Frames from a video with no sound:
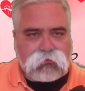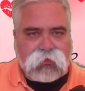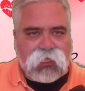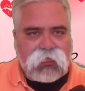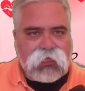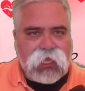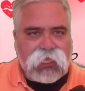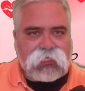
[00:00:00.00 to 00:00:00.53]

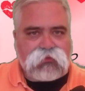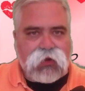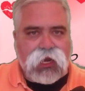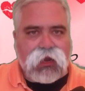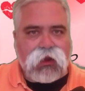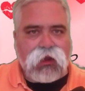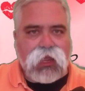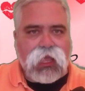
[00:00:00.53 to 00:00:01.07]
things
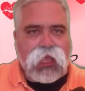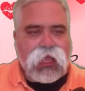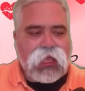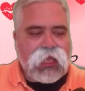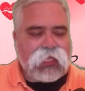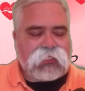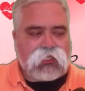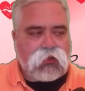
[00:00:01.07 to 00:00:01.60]
where
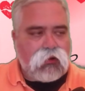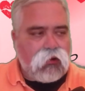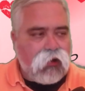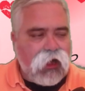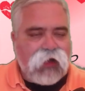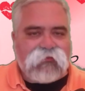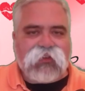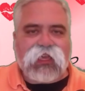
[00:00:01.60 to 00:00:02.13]
it's an
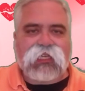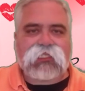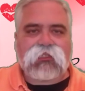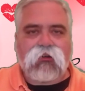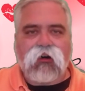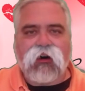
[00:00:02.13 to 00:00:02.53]
obvious